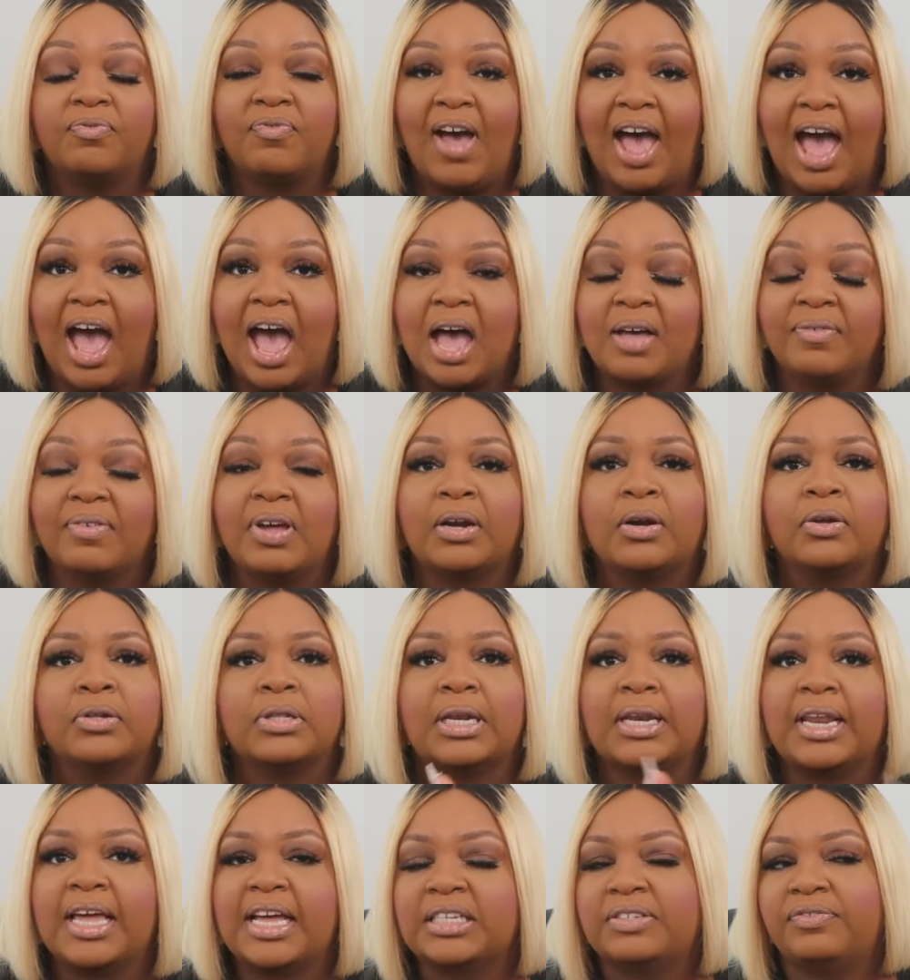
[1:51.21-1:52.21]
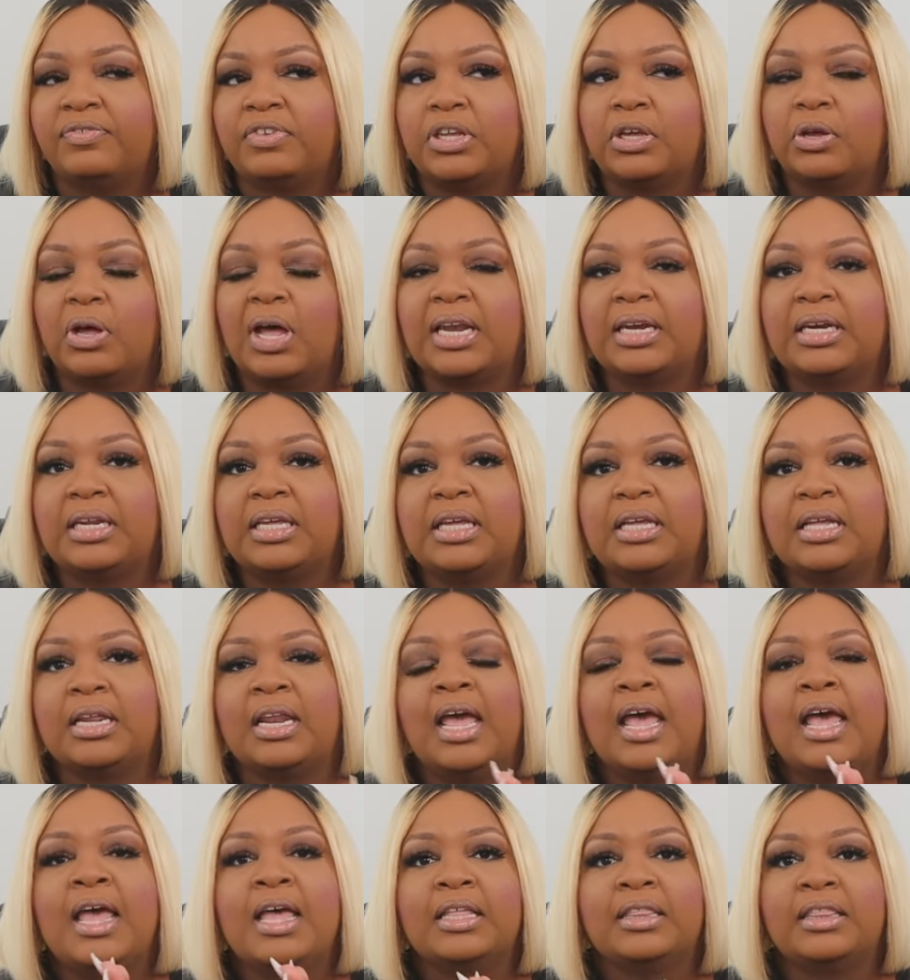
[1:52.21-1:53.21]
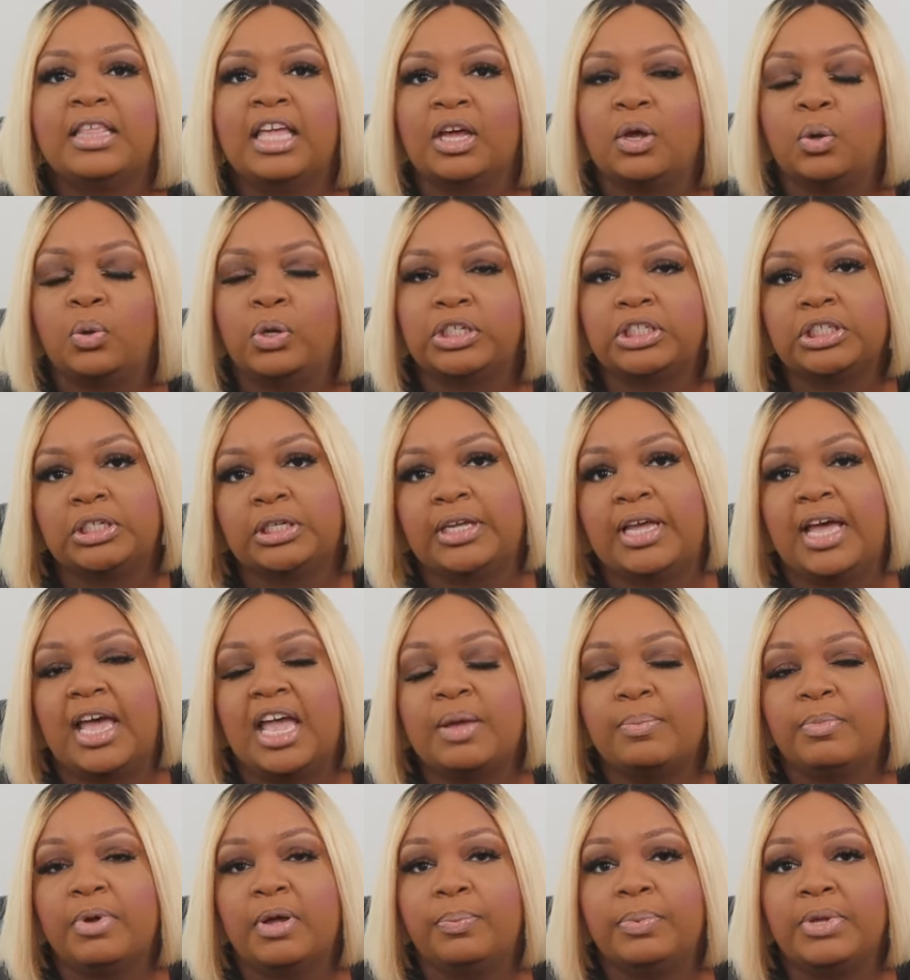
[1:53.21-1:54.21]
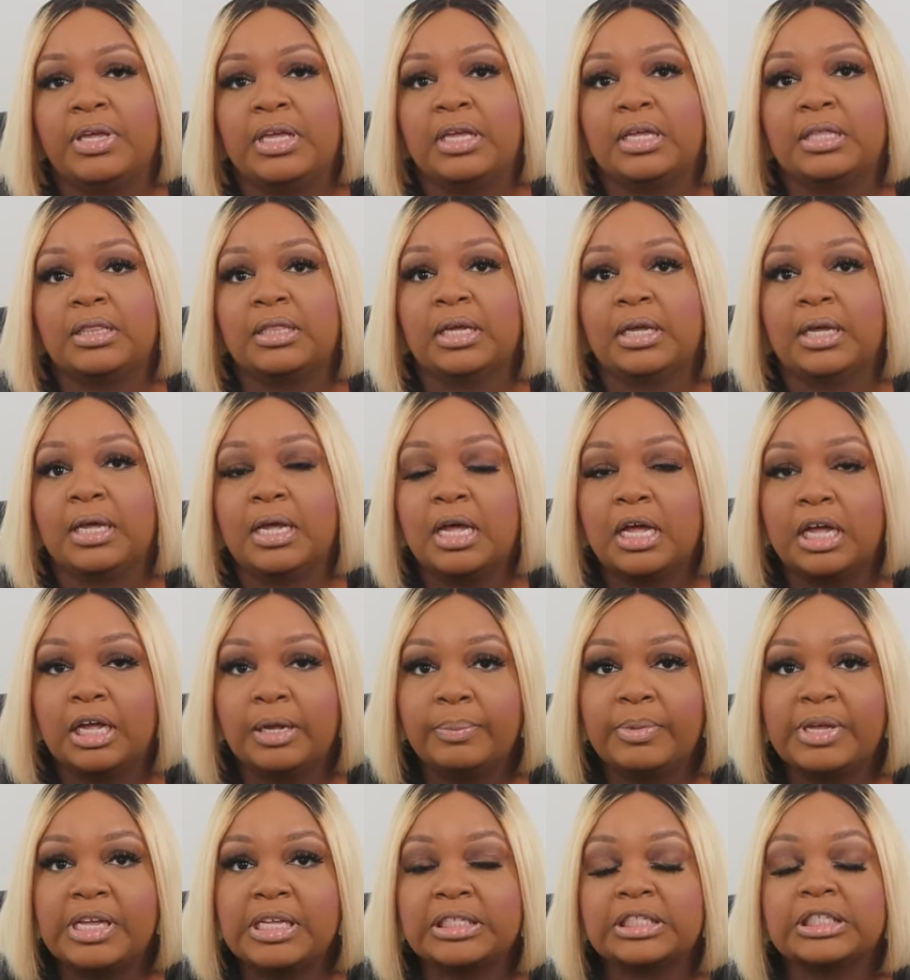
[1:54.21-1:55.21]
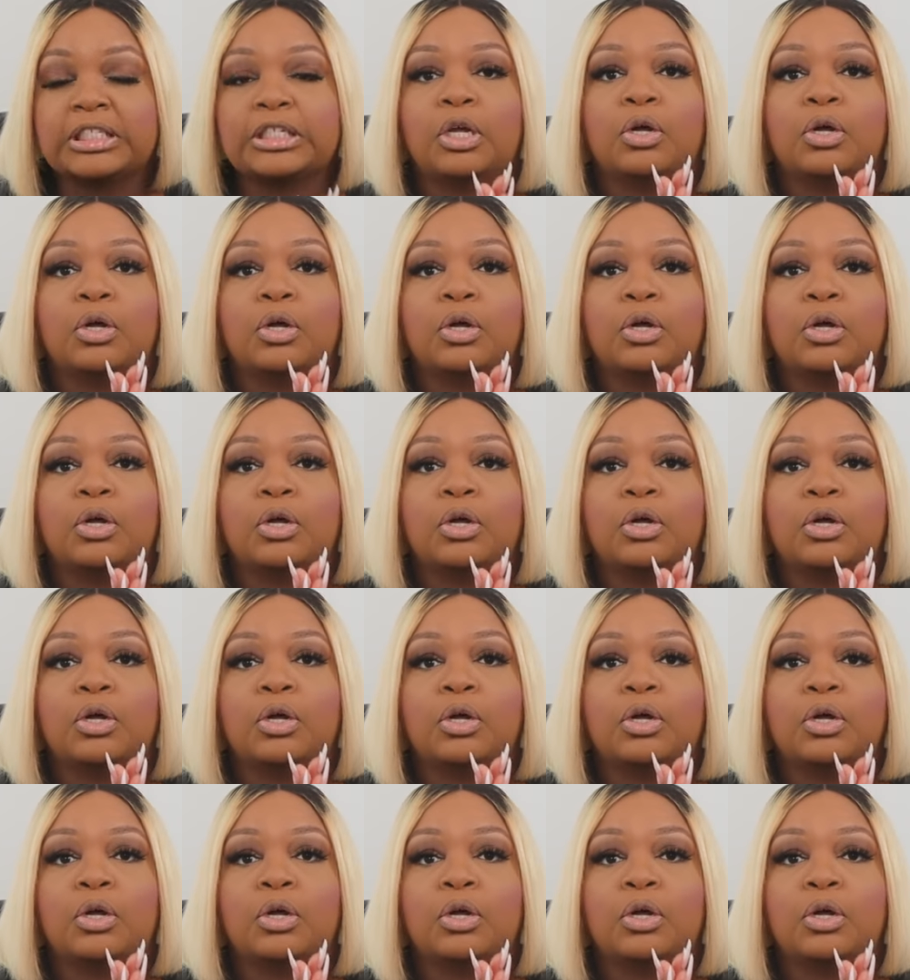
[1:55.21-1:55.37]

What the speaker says: I know the last video I did, that question came up in the comments,